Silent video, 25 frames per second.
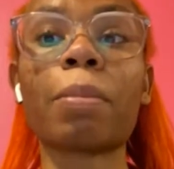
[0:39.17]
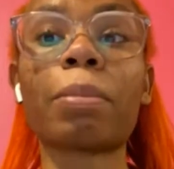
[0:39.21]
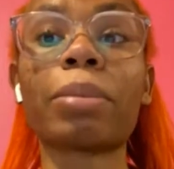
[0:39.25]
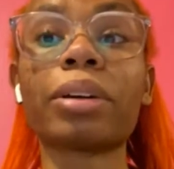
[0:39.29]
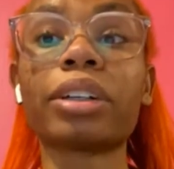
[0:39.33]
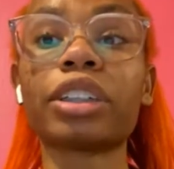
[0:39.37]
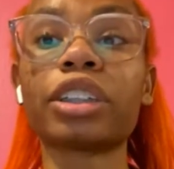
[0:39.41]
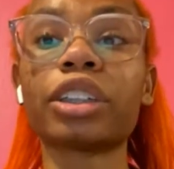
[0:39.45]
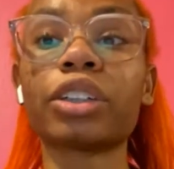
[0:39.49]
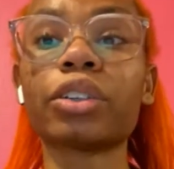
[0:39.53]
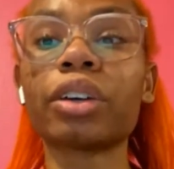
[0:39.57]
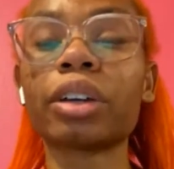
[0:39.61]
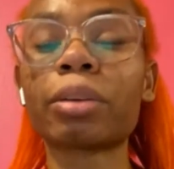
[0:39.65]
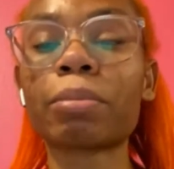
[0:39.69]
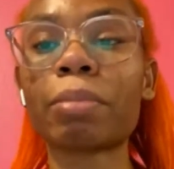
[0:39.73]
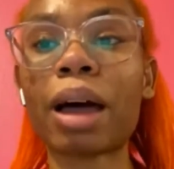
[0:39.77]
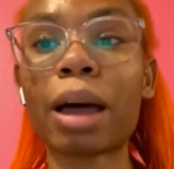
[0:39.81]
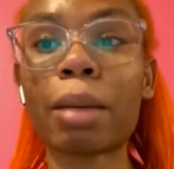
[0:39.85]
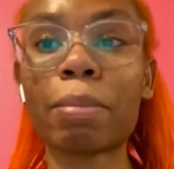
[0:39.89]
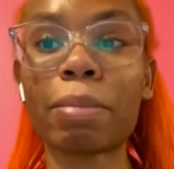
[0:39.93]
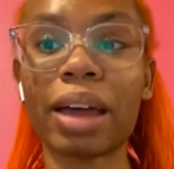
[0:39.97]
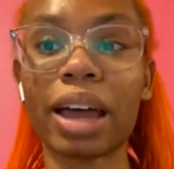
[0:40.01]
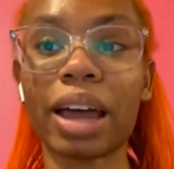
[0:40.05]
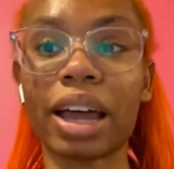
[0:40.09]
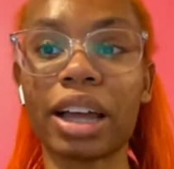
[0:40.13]
Pursuing
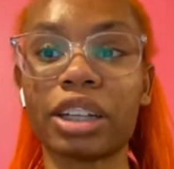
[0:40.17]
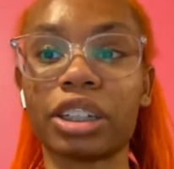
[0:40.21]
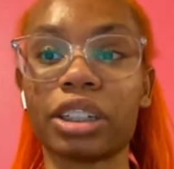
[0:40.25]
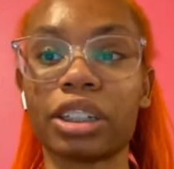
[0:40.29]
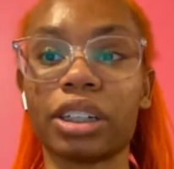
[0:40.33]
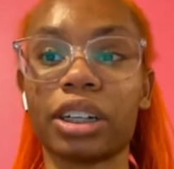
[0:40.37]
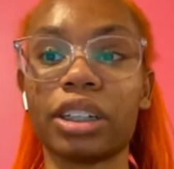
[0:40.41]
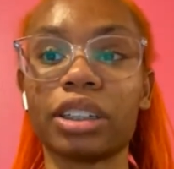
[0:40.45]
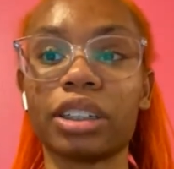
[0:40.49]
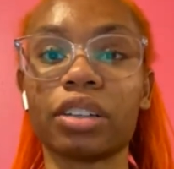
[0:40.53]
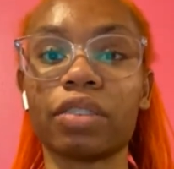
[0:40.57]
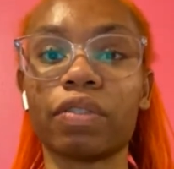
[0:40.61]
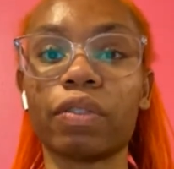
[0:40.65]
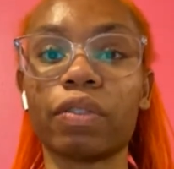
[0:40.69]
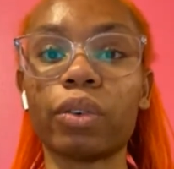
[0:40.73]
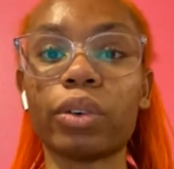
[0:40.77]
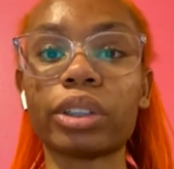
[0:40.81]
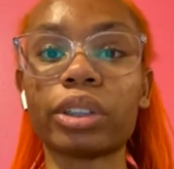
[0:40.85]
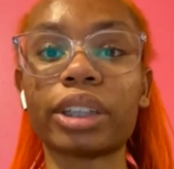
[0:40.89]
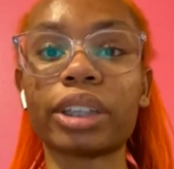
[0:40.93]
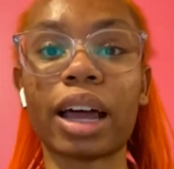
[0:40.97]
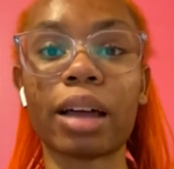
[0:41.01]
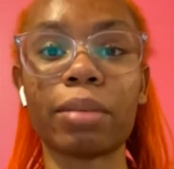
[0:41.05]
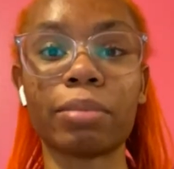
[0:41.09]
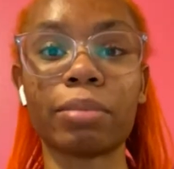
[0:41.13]
my passion is a
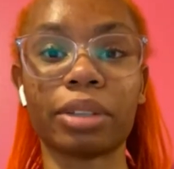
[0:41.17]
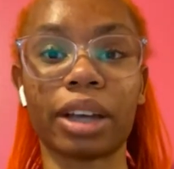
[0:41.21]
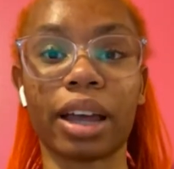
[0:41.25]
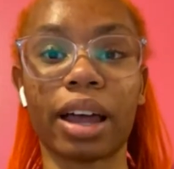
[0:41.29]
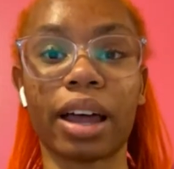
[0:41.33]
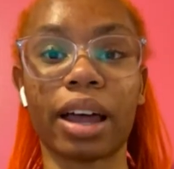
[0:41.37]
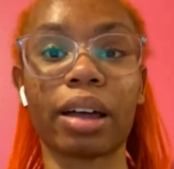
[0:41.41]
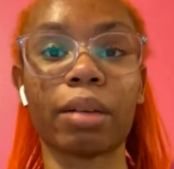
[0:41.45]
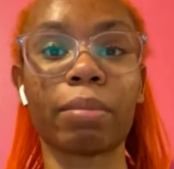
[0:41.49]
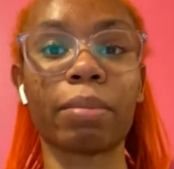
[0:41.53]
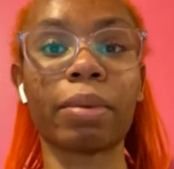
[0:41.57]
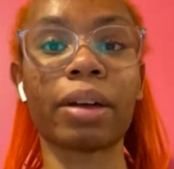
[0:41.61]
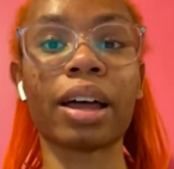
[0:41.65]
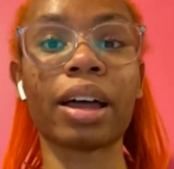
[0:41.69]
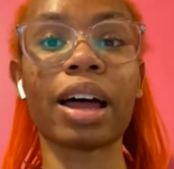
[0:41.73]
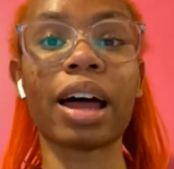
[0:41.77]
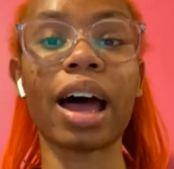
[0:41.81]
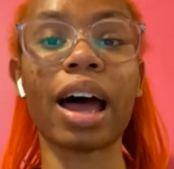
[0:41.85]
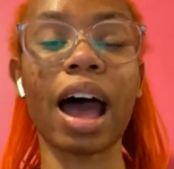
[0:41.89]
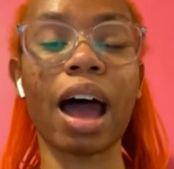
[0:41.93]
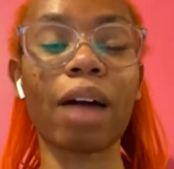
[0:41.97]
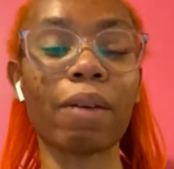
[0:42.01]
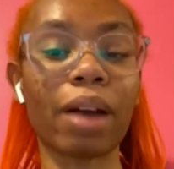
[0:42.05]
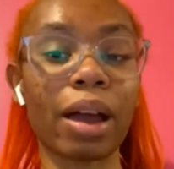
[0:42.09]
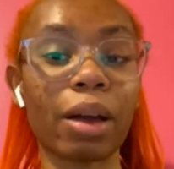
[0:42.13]
full time job.
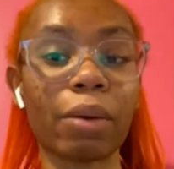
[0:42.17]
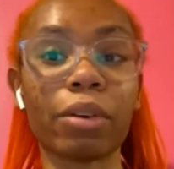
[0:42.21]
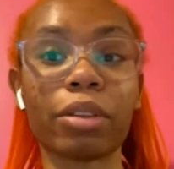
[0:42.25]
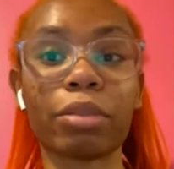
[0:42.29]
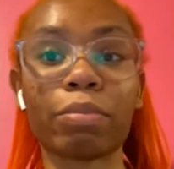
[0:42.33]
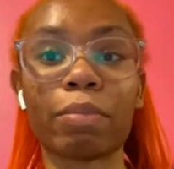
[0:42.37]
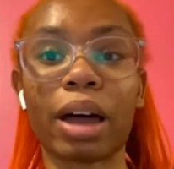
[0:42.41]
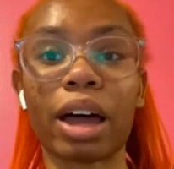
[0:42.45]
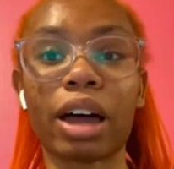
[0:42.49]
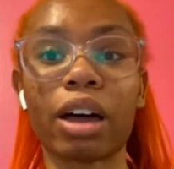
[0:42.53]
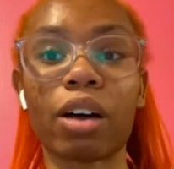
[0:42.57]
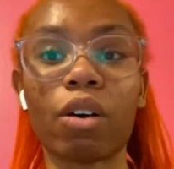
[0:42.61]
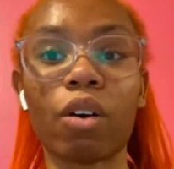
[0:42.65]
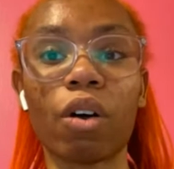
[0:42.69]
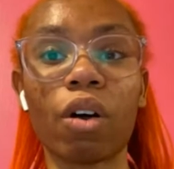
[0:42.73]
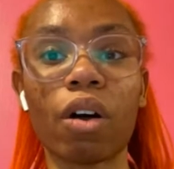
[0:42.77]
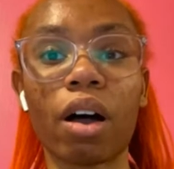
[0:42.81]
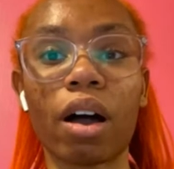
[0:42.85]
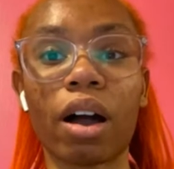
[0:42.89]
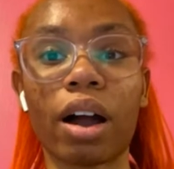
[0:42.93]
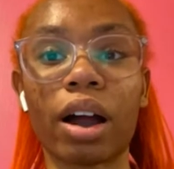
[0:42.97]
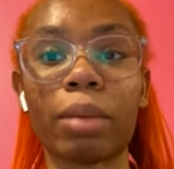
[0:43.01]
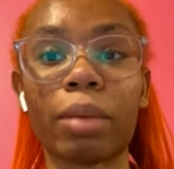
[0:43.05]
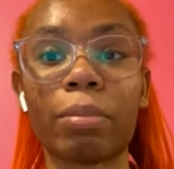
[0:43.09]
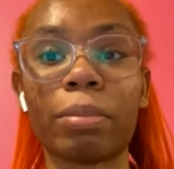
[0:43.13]
I write with my whole
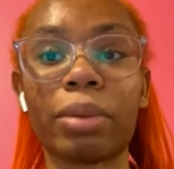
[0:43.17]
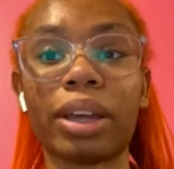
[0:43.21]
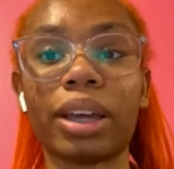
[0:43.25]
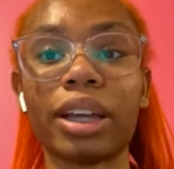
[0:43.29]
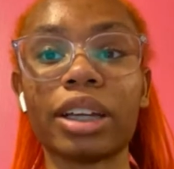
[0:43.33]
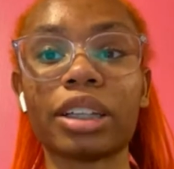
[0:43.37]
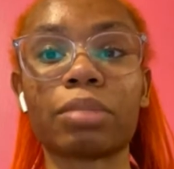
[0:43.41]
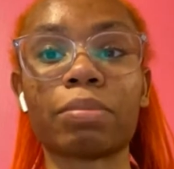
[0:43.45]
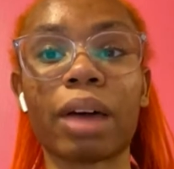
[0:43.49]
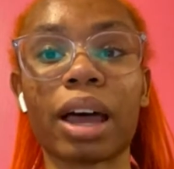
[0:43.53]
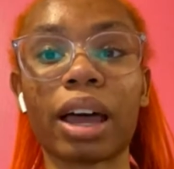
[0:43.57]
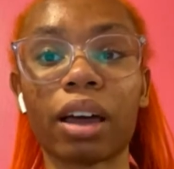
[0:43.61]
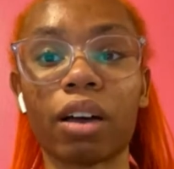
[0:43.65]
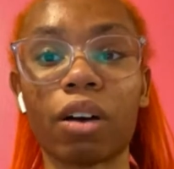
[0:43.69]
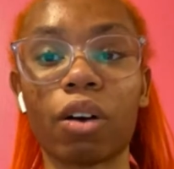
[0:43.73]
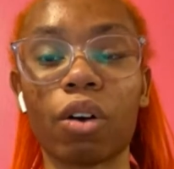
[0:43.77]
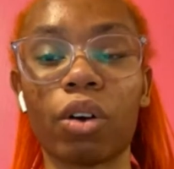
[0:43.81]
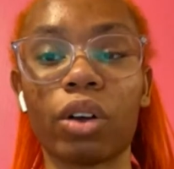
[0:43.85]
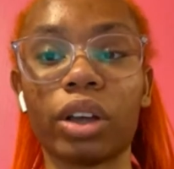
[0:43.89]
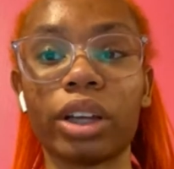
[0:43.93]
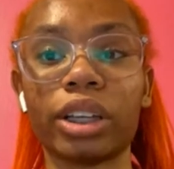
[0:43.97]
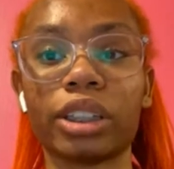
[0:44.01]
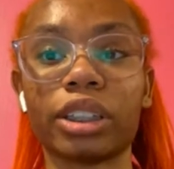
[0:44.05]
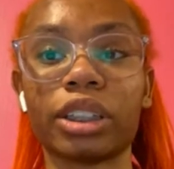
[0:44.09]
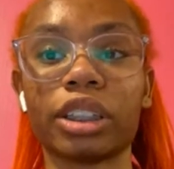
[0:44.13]
heart because my
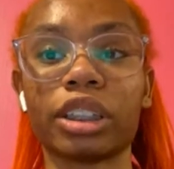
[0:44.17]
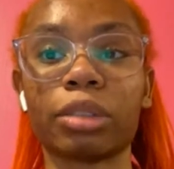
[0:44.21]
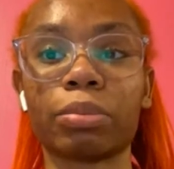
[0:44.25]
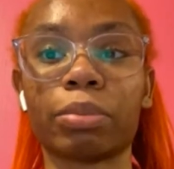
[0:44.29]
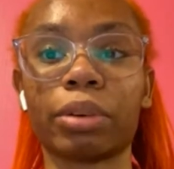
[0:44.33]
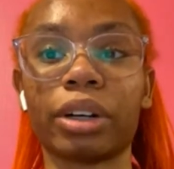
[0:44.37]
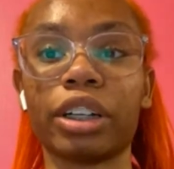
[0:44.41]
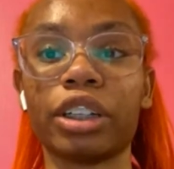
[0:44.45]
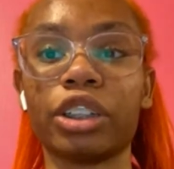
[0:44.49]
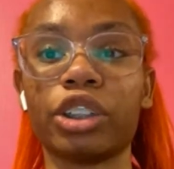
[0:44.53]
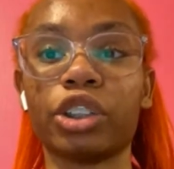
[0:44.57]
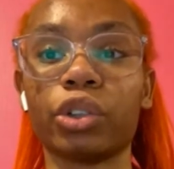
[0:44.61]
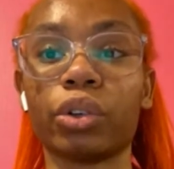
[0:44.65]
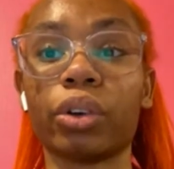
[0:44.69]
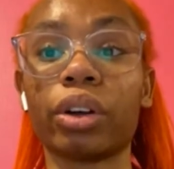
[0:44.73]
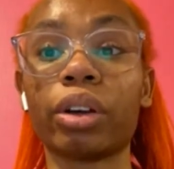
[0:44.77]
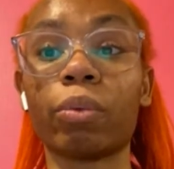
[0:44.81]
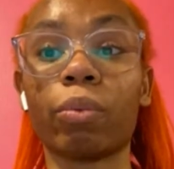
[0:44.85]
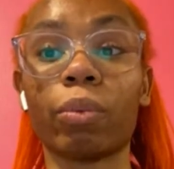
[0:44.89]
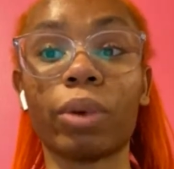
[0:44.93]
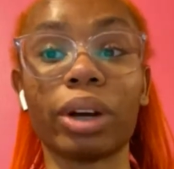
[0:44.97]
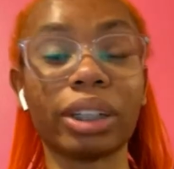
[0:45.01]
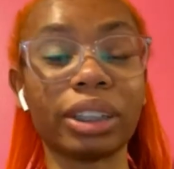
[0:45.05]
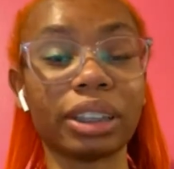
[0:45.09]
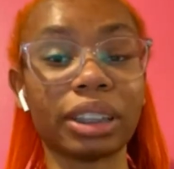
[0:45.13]
goal is to spread joy
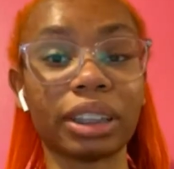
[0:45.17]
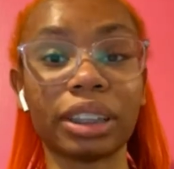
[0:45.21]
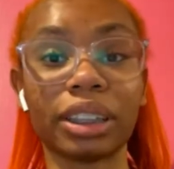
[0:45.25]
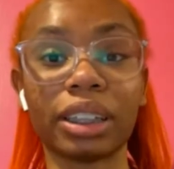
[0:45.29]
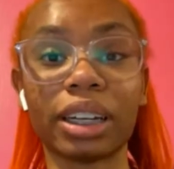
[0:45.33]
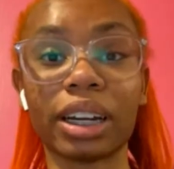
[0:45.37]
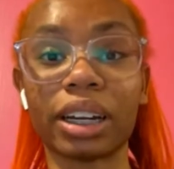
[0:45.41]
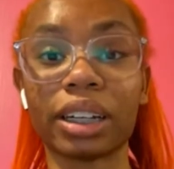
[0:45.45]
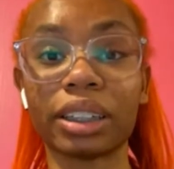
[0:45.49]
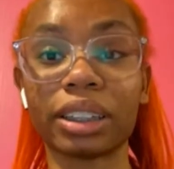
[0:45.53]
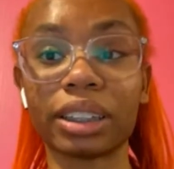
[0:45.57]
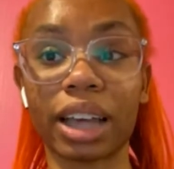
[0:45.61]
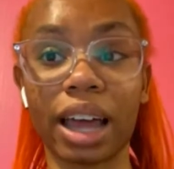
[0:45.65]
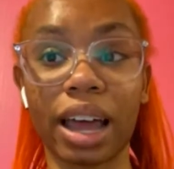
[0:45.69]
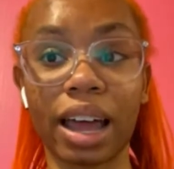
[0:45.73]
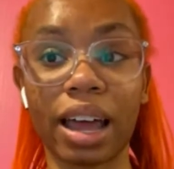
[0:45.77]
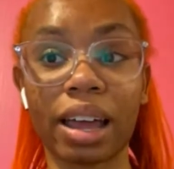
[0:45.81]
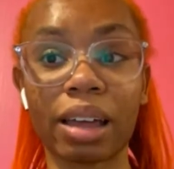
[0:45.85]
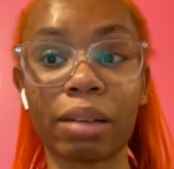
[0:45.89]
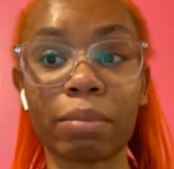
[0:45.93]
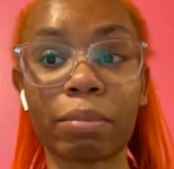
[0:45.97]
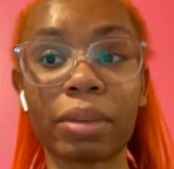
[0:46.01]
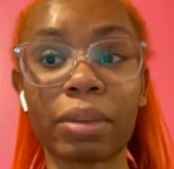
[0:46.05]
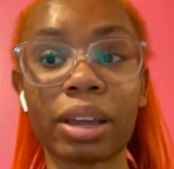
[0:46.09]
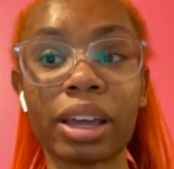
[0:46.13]
one scene at a
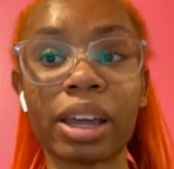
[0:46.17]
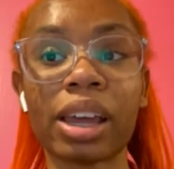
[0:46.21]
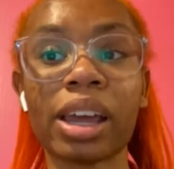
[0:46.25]
time.